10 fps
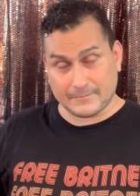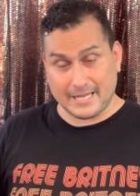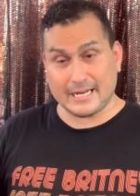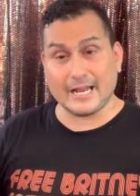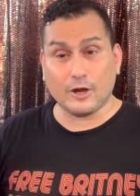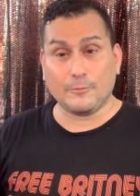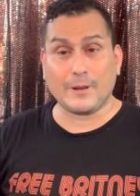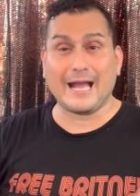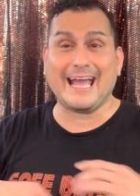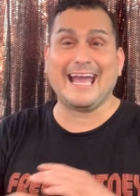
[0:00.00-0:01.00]
And I
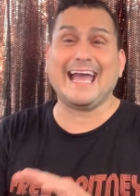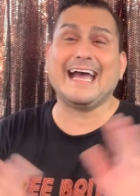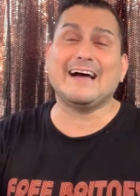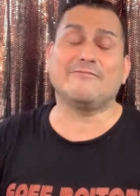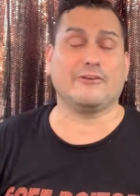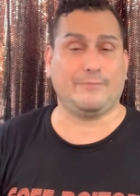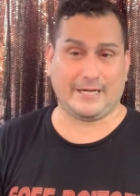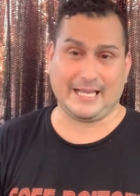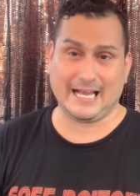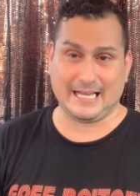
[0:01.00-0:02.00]
hope
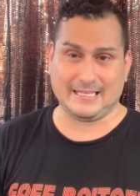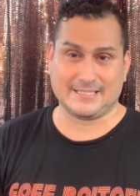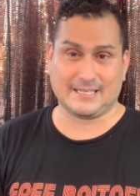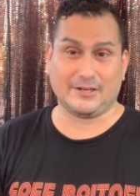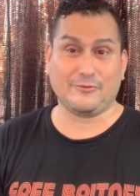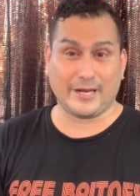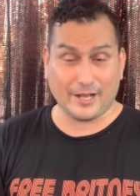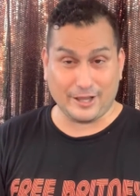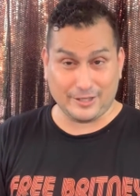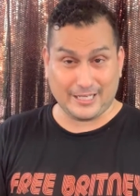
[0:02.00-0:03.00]
everybody has a great
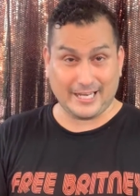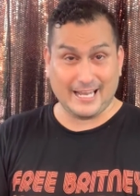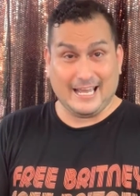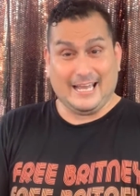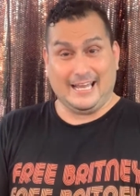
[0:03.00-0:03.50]
holiday.